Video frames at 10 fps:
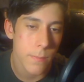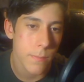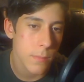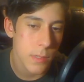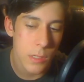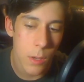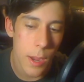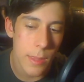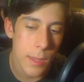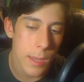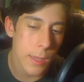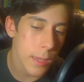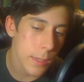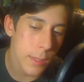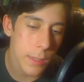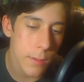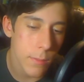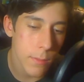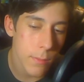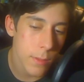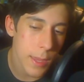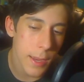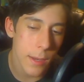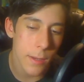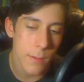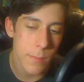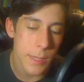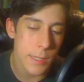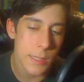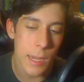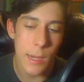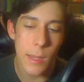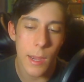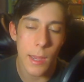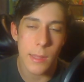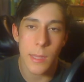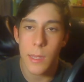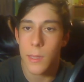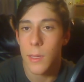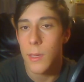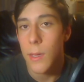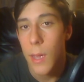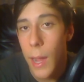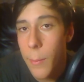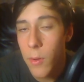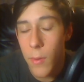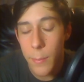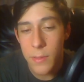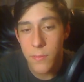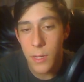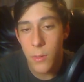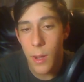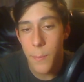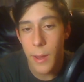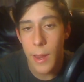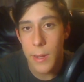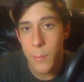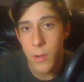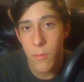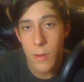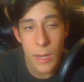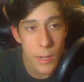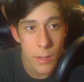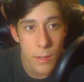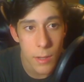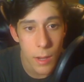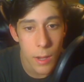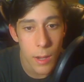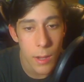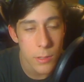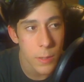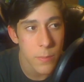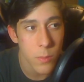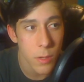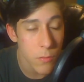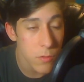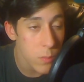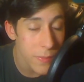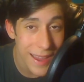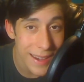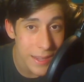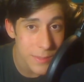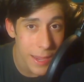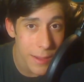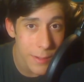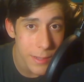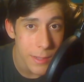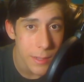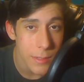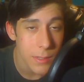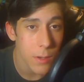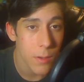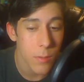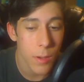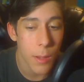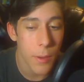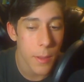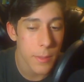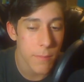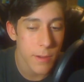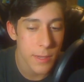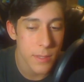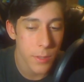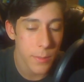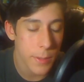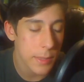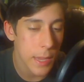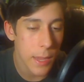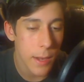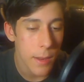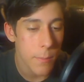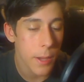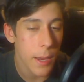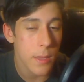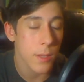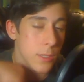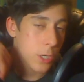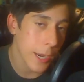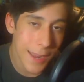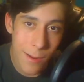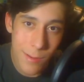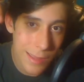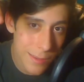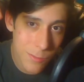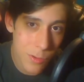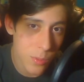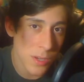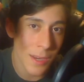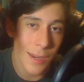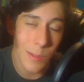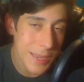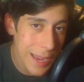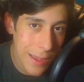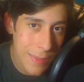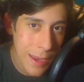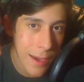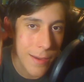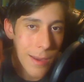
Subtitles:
So I think with that being said, I think I'm going to wrap this video up, and I'm going to read chapter 100 when that comes out. So I'll probably have read something about that, but you can check it out in the description. It'll be down there.